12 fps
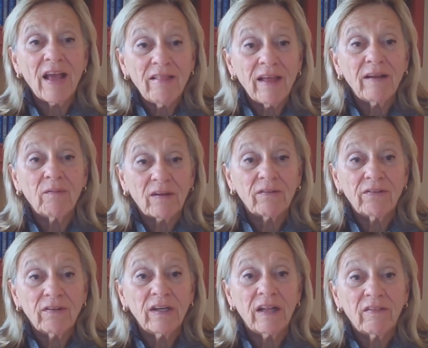like they're
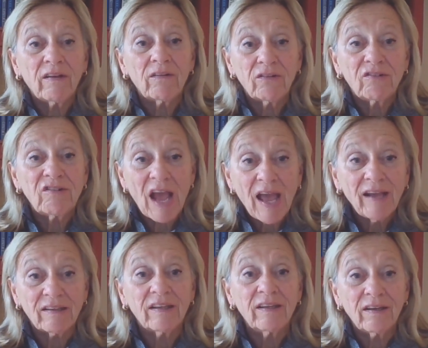sitting there
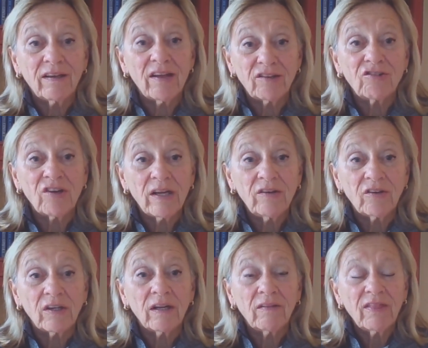stagnant, not
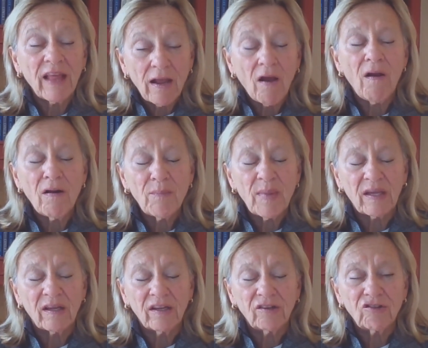changing it. They are
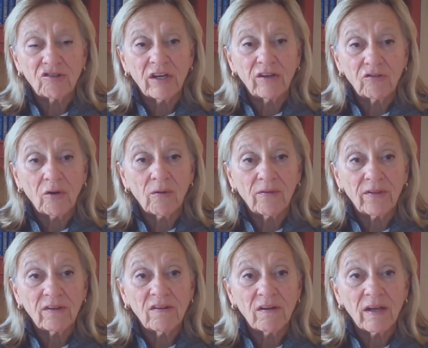making change all
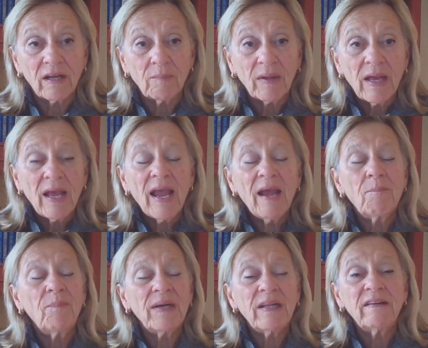the time,
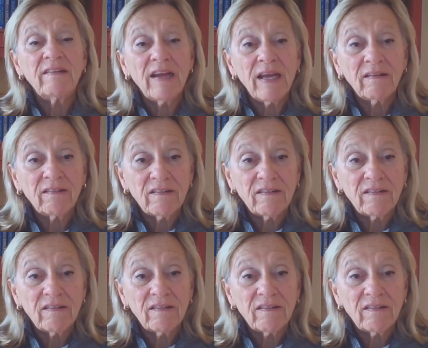but it takes